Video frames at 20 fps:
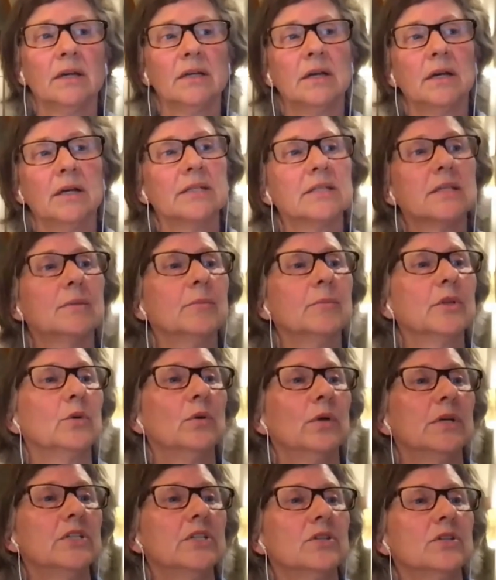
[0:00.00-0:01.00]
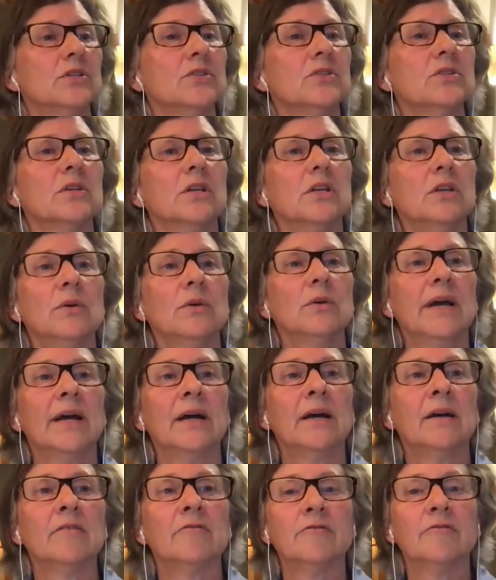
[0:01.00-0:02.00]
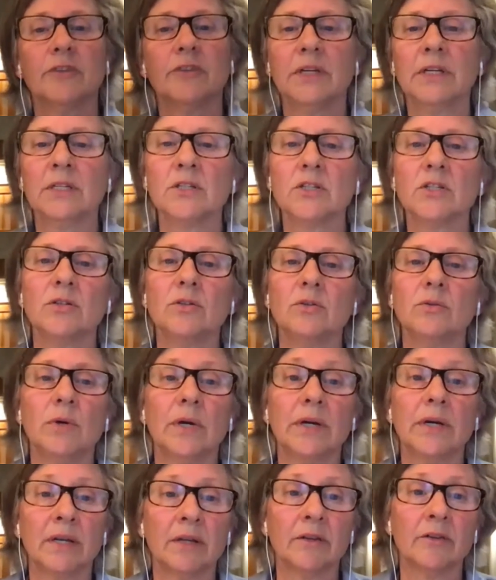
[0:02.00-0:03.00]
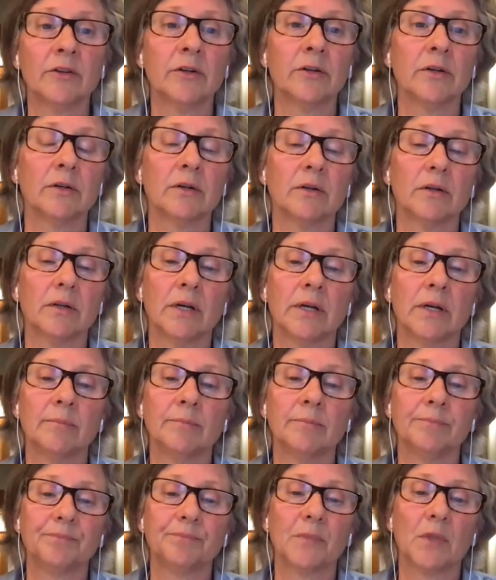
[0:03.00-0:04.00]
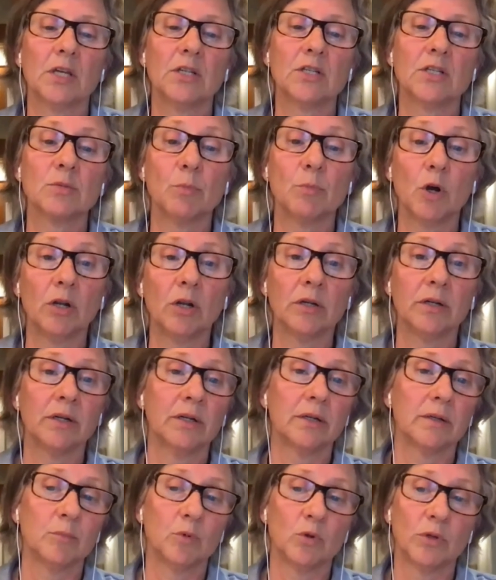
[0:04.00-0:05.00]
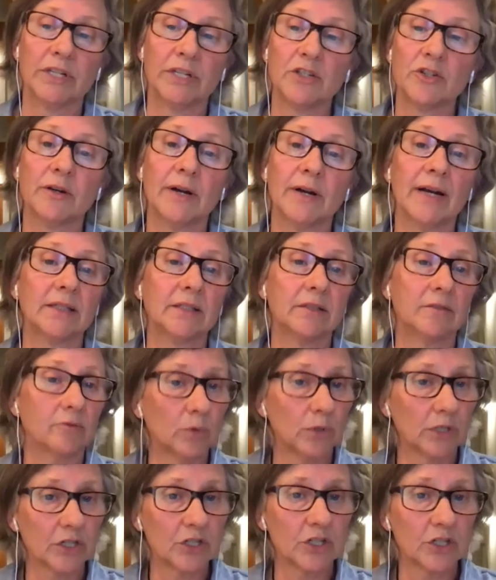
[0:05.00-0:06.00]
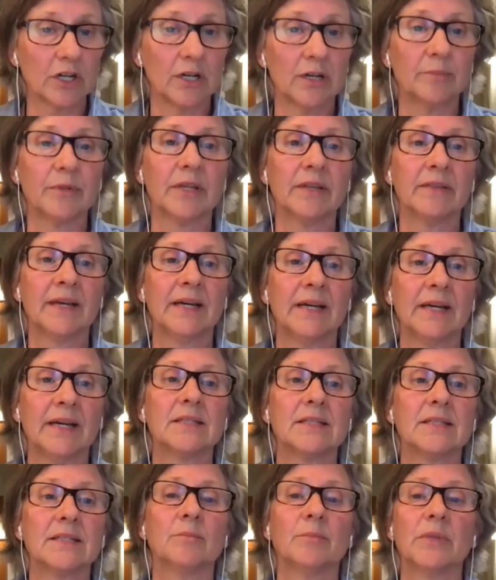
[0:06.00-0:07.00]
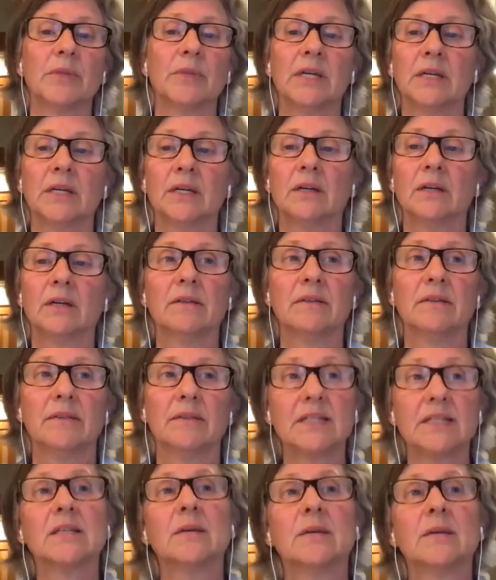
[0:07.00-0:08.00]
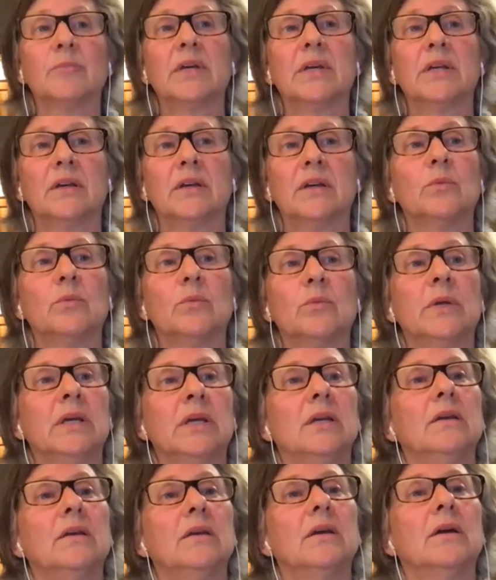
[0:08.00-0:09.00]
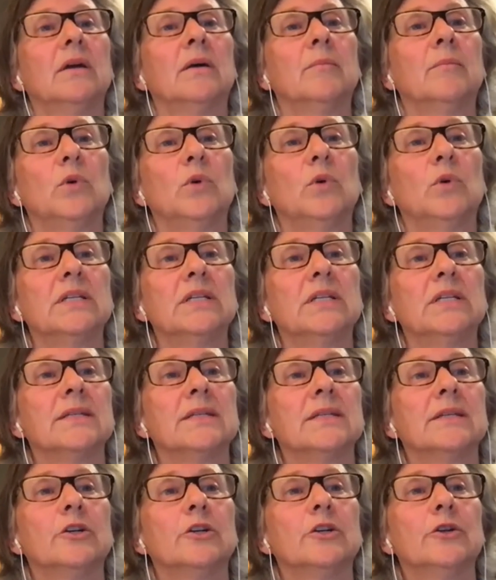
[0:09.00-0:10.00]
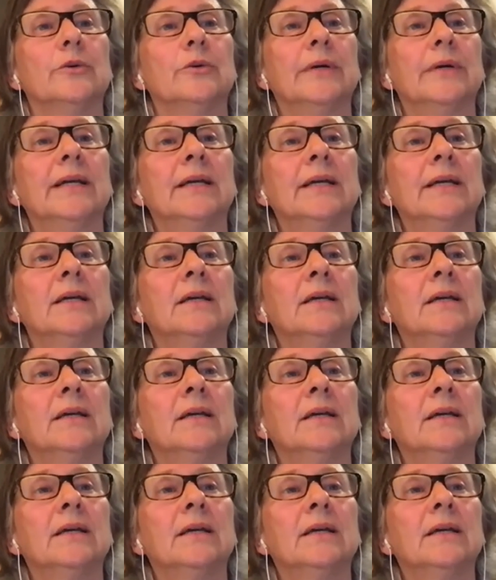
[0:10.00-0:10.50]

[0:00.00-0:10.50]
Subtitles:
some of the questions that you have into another smaller, more interactive workshop, then that's something that we would consider doing.